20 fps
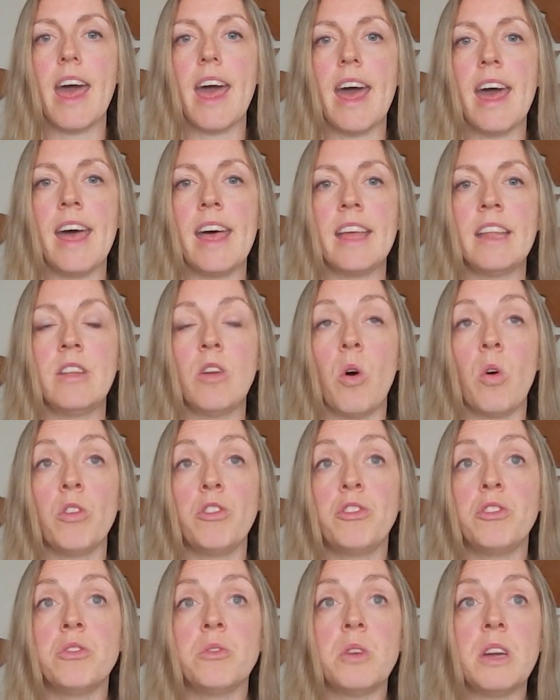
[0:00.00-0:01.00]
and
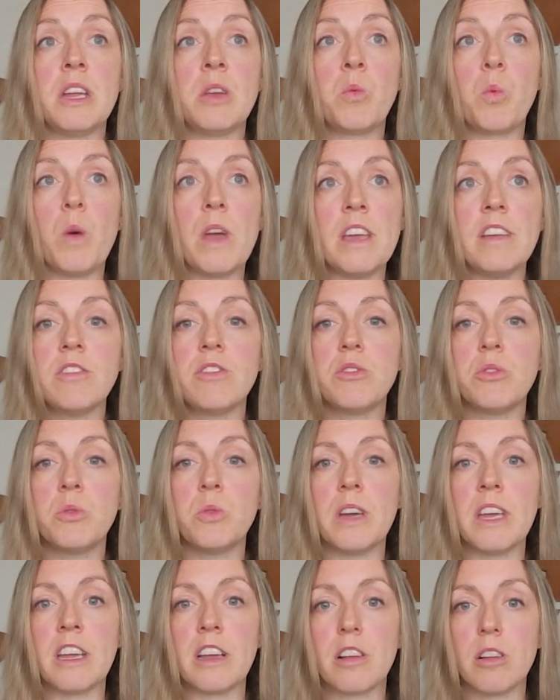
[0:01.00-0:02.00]
also in ways to
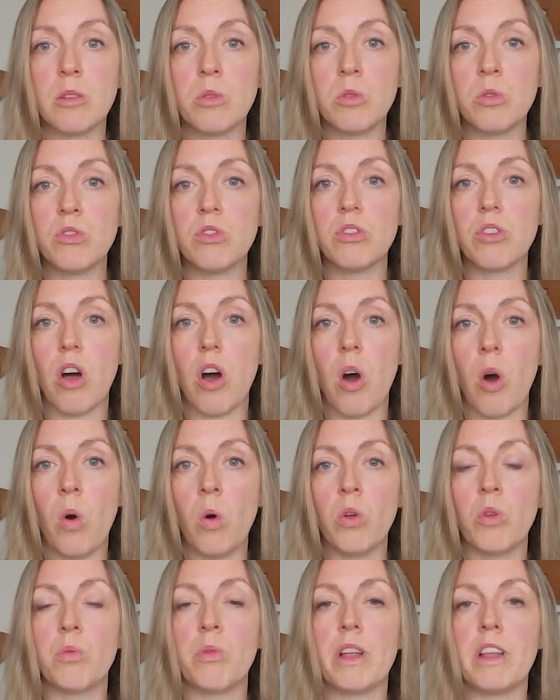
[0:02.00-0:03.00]
include
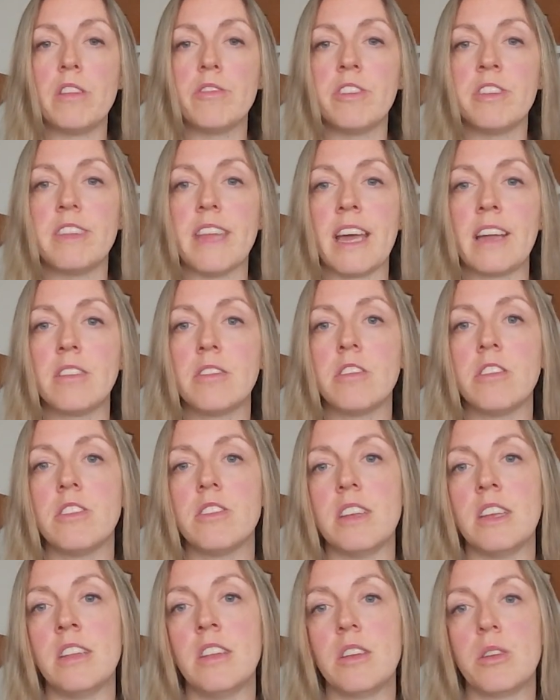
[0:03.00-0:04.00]
all relevant actors
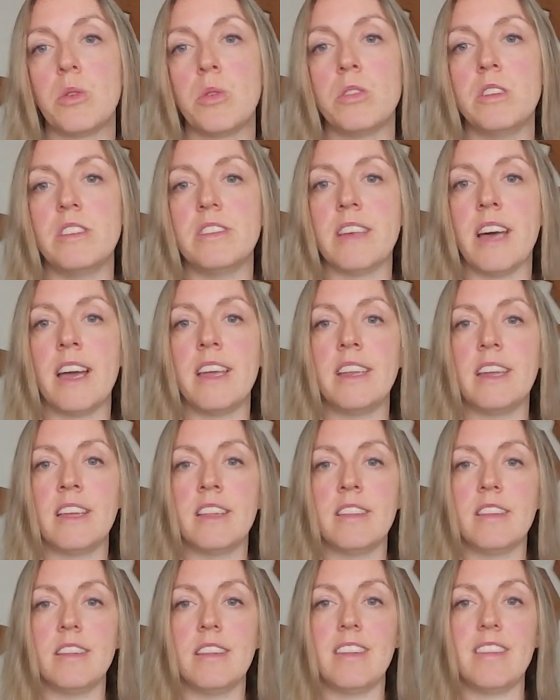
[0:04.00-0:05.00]
in the co-design and the